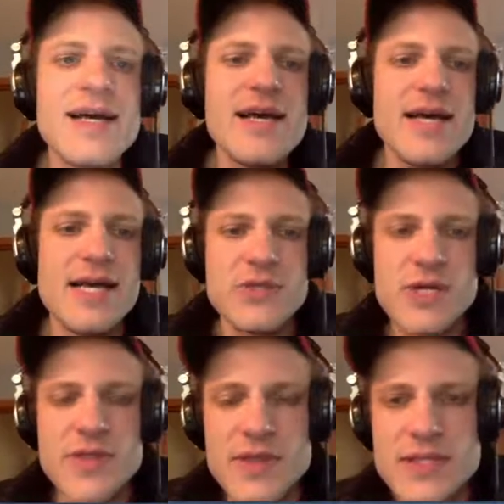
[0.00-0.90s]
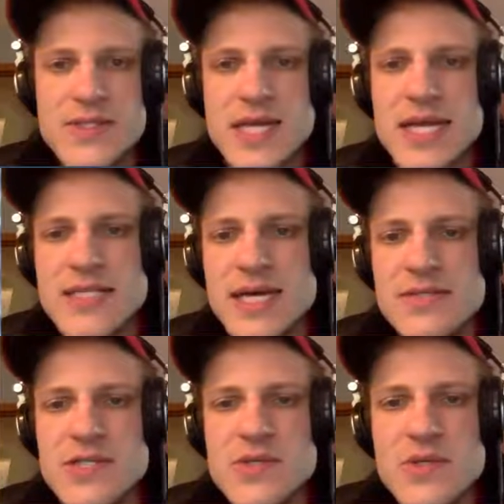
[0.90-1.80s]
Is there anything that stands out
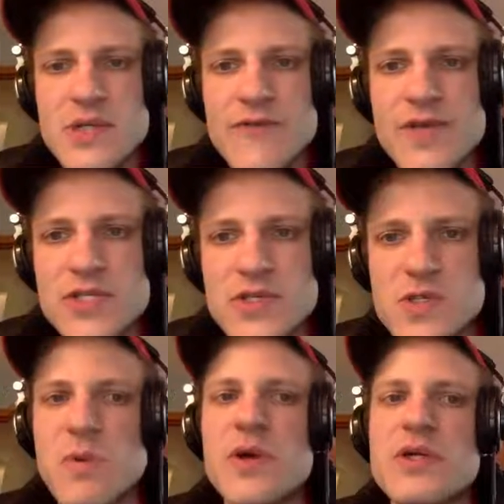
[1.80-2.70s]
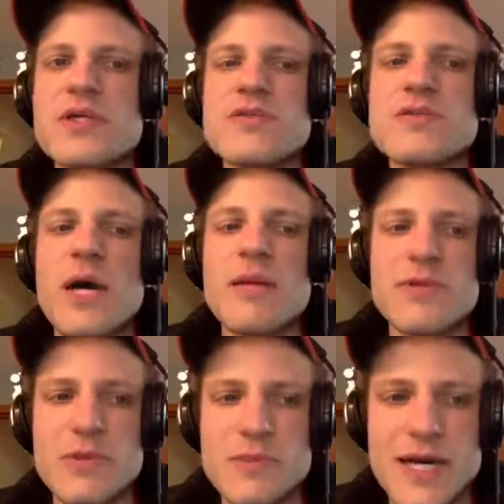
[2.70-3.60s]
to you in the official spoilers for white,
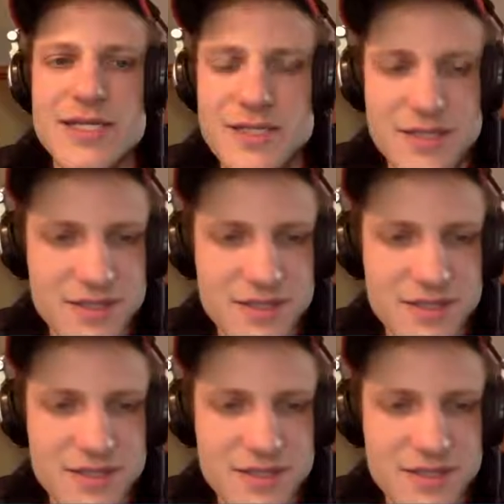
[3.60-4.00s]
blue, and black, Darrell?